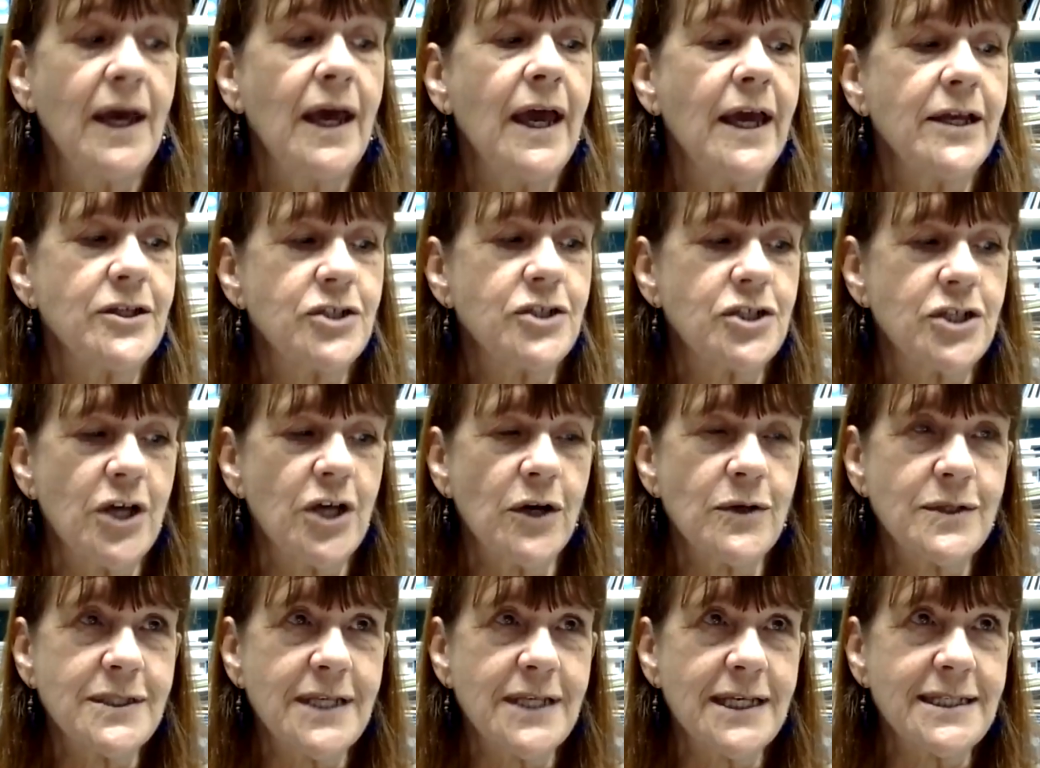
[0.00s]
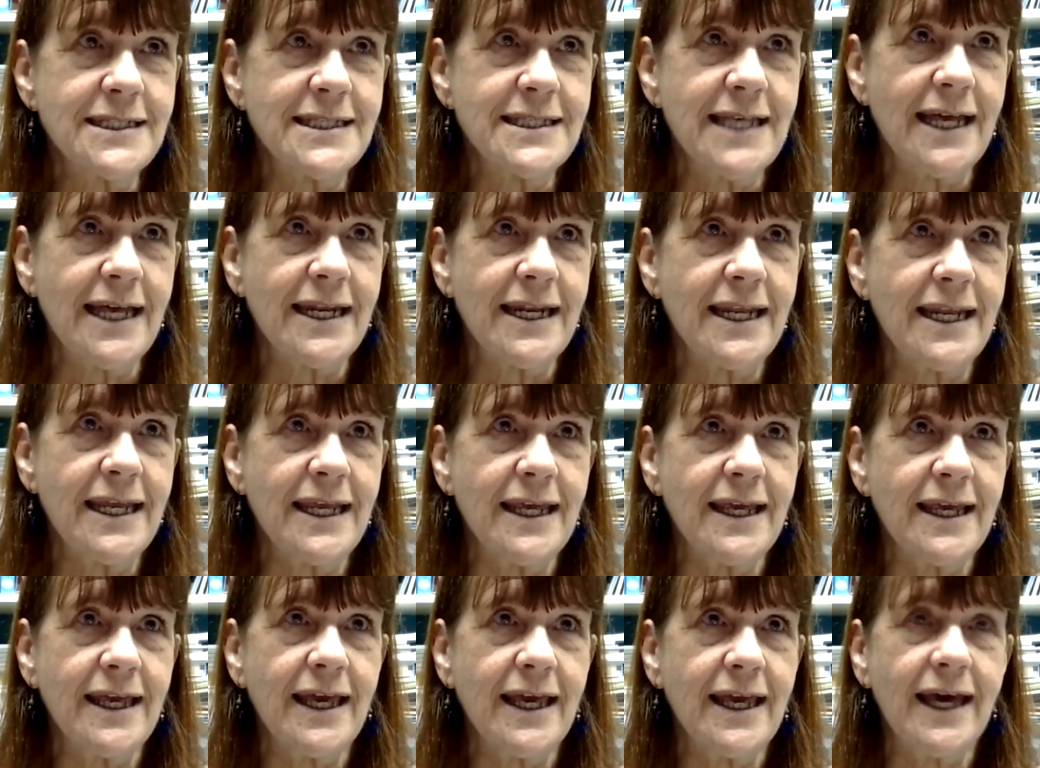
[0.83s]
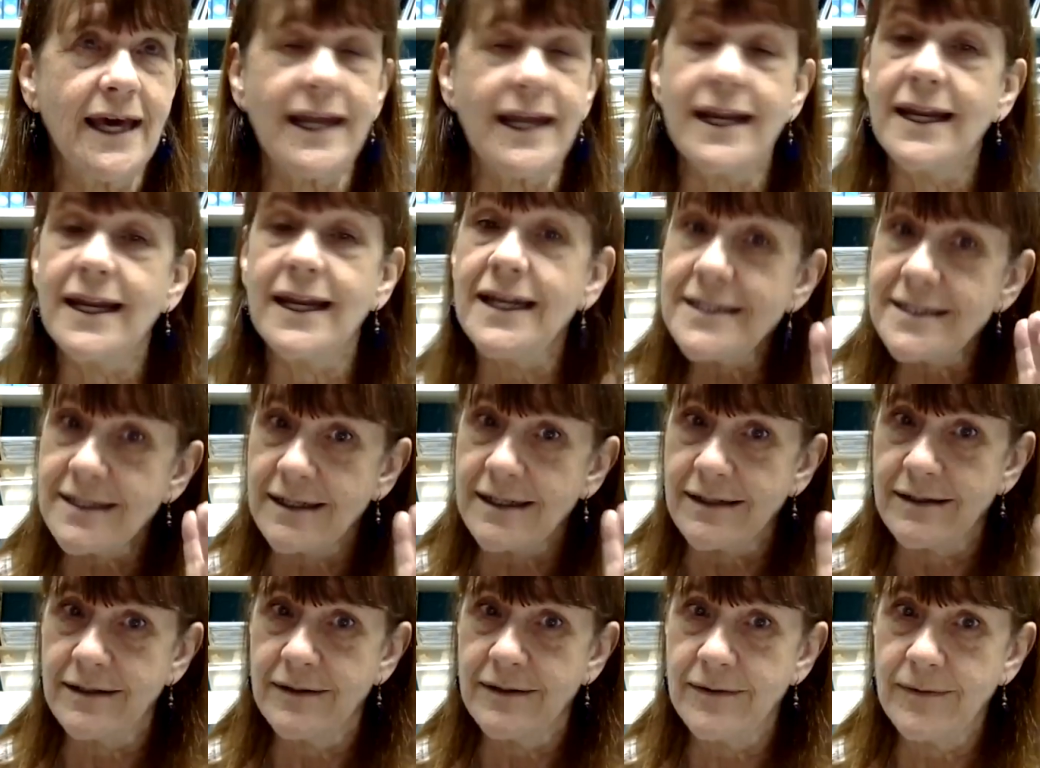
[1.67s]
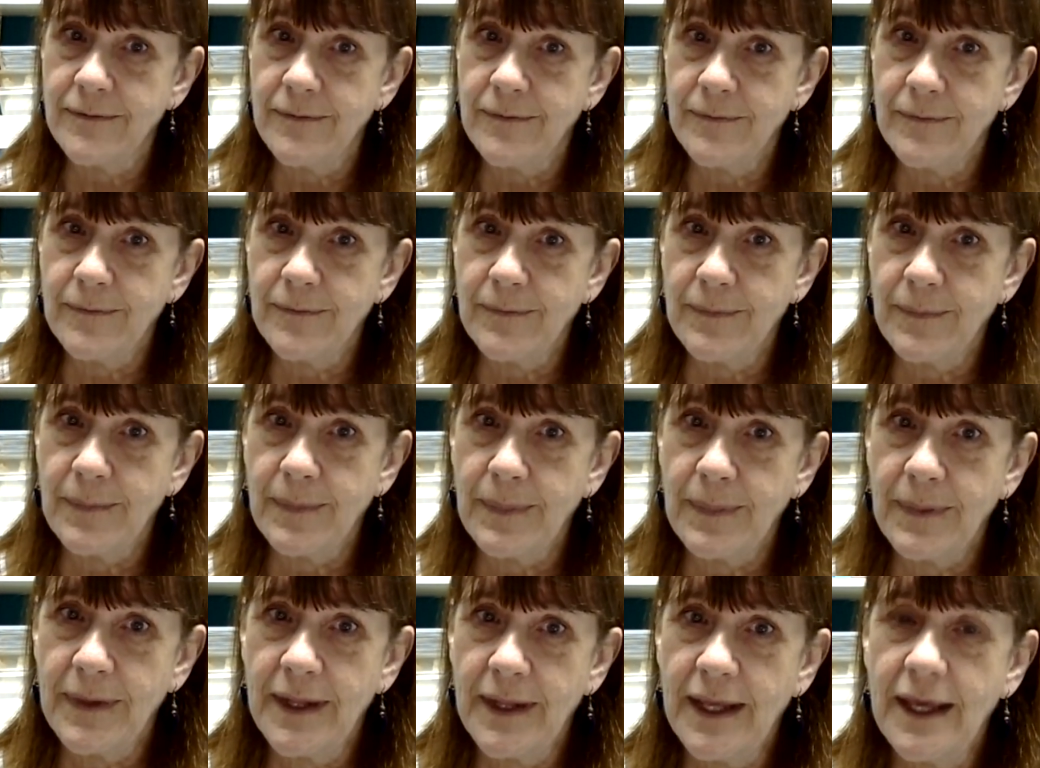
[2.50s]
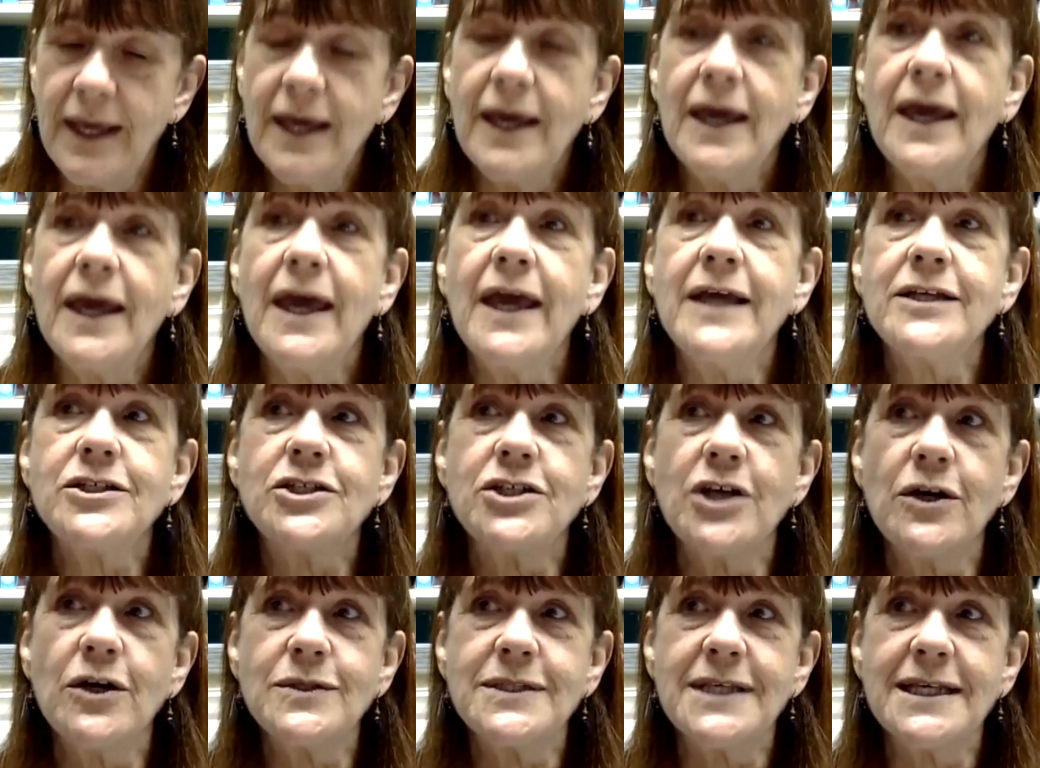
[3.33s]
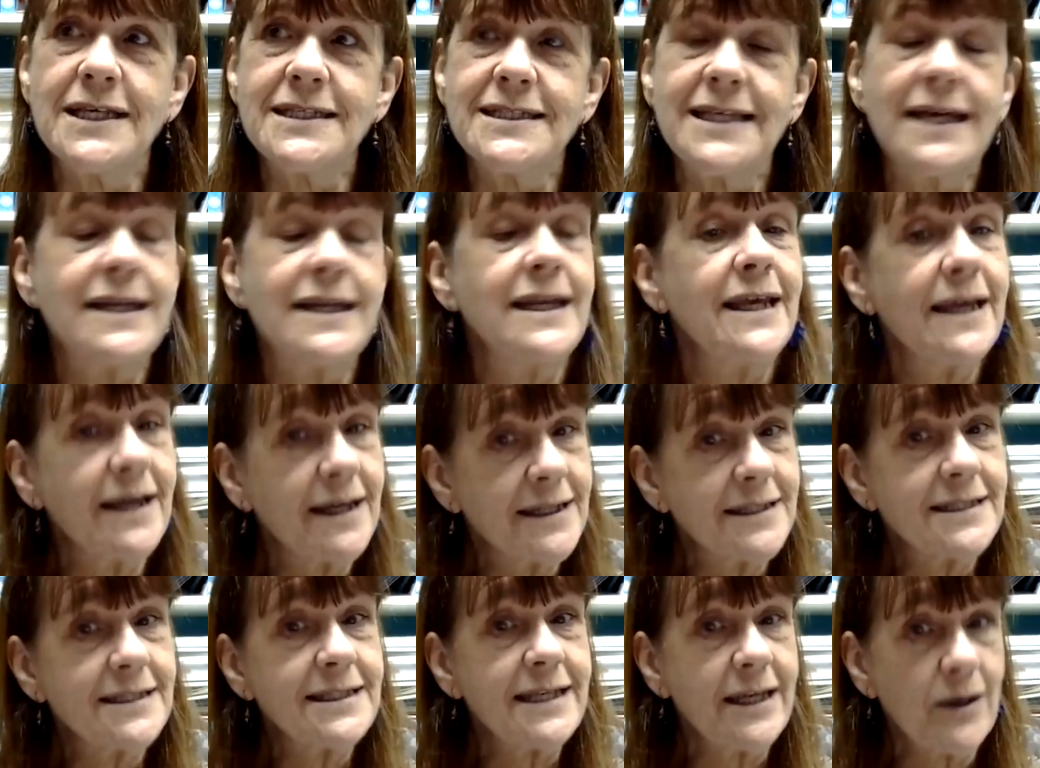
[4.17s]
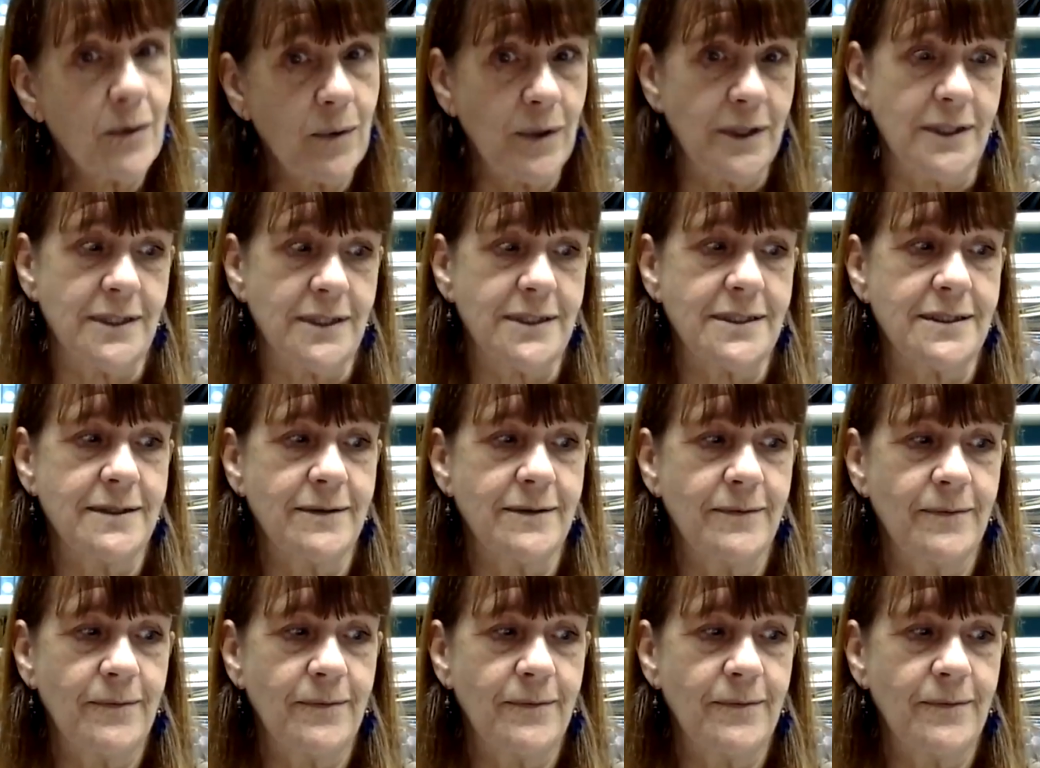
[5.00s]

it shows us that he can listen, it shows us that he can sequence,